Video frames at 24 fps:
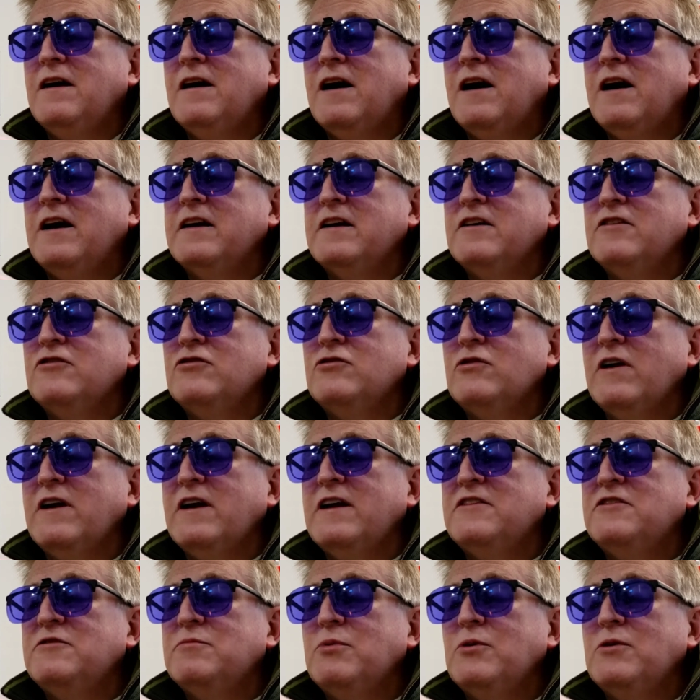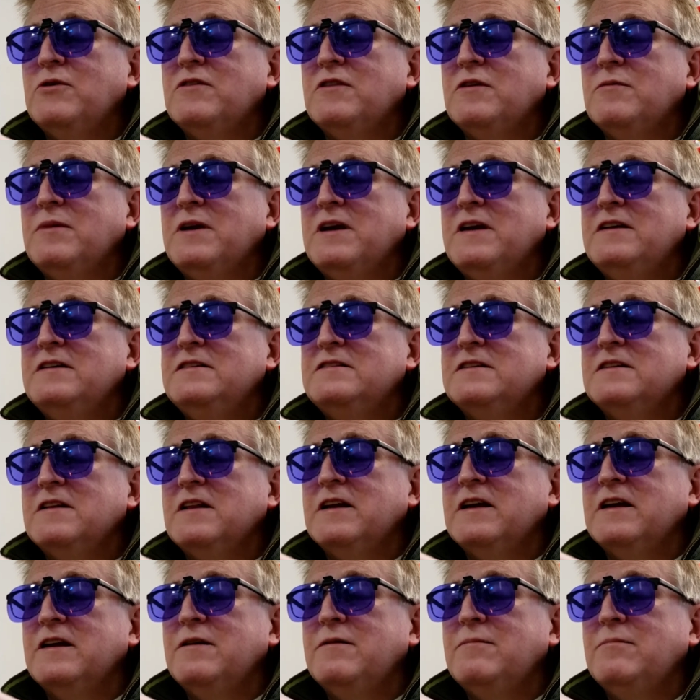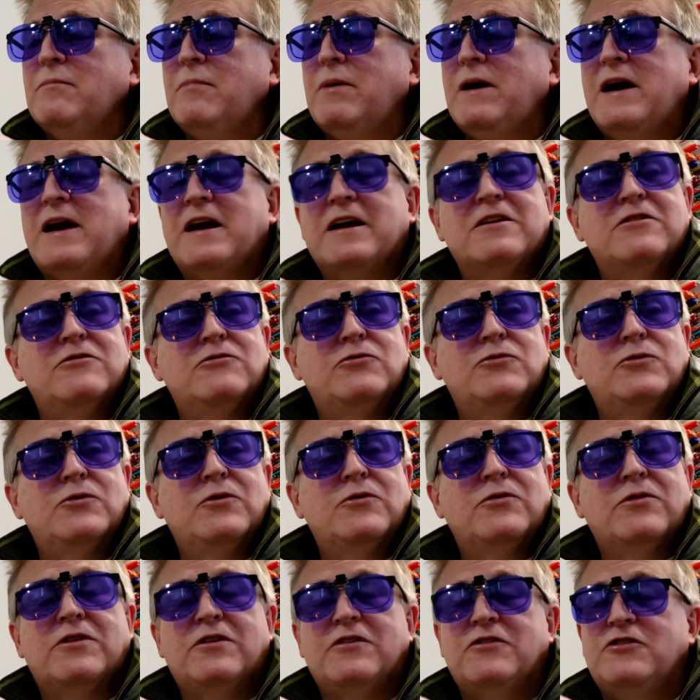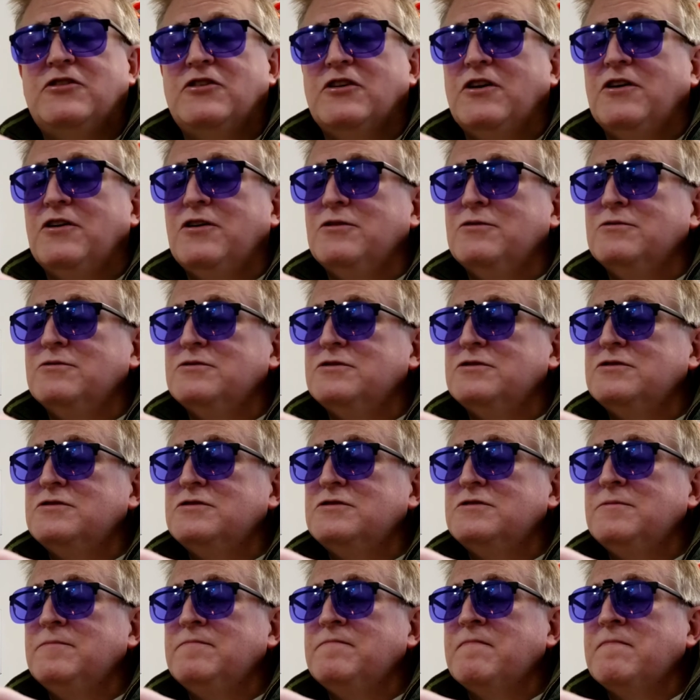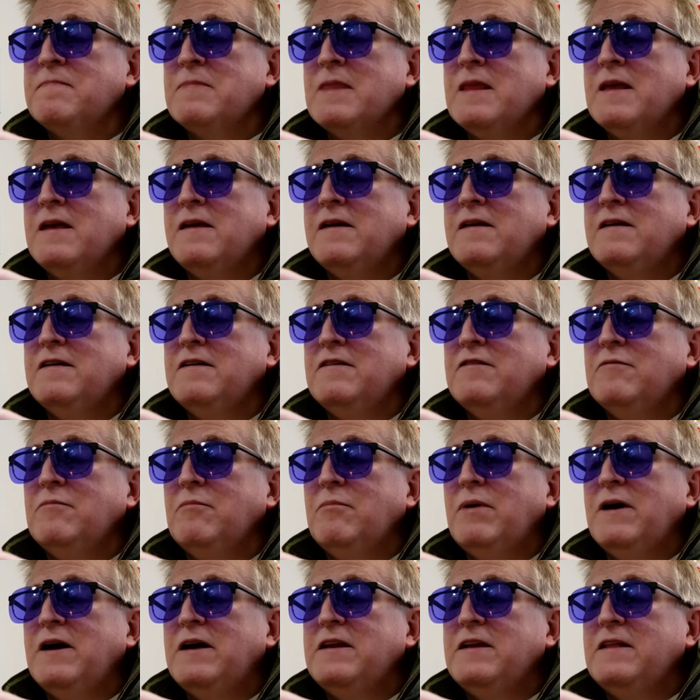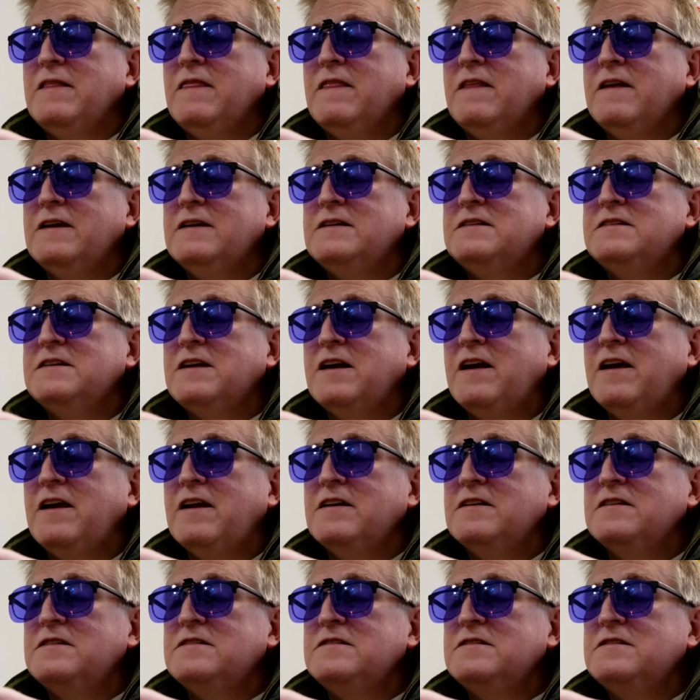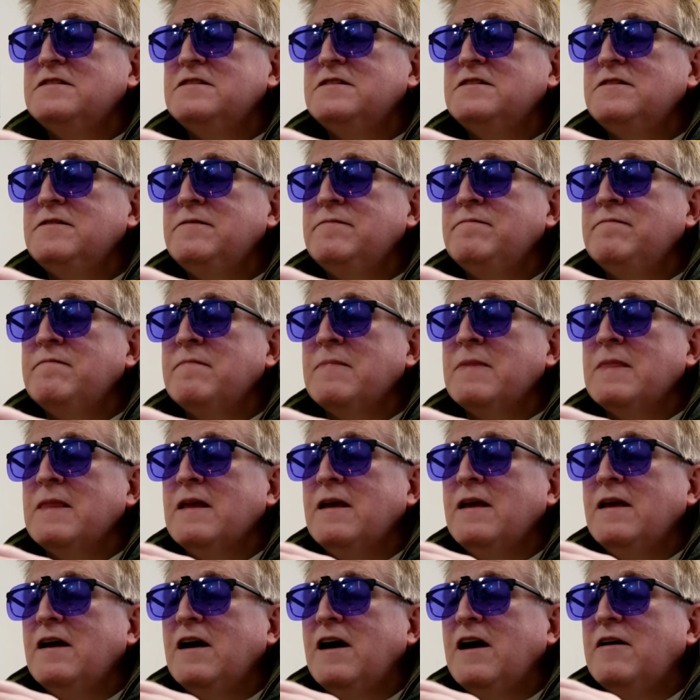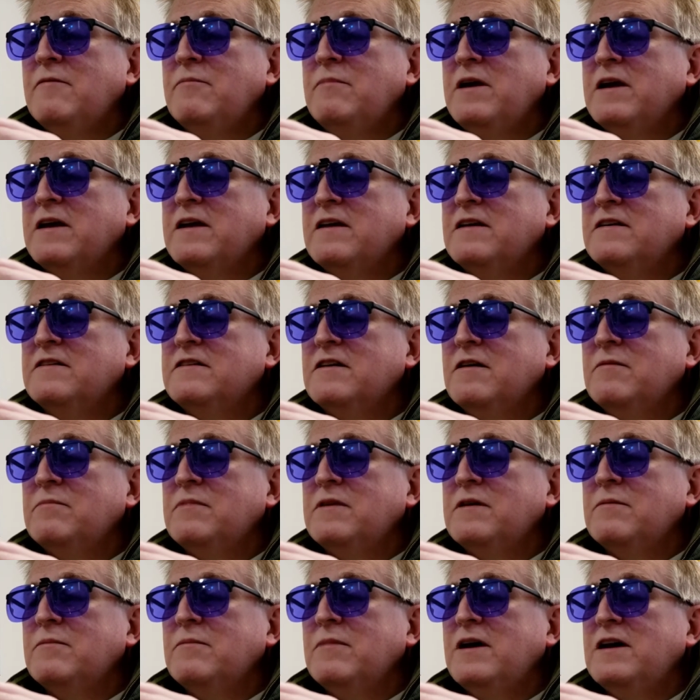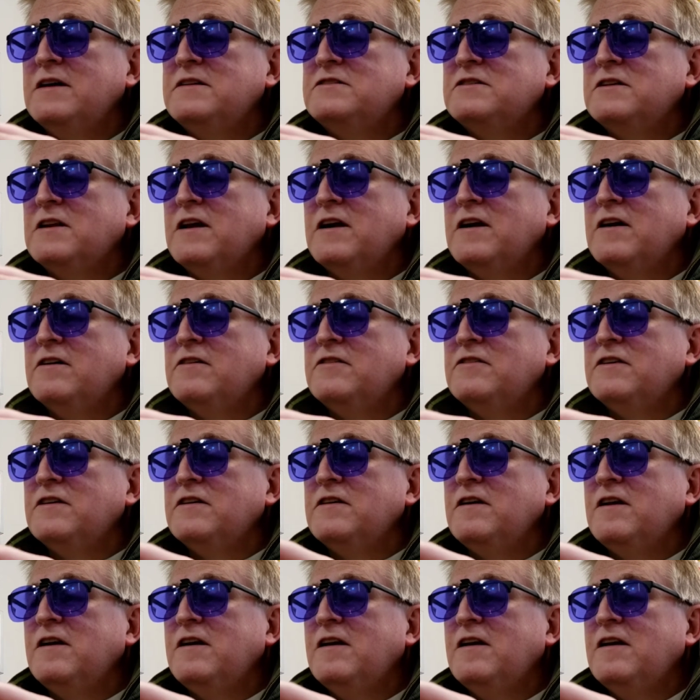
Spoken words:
I can transport them easily back and forth to shows. But in this case, I'm making something much larger,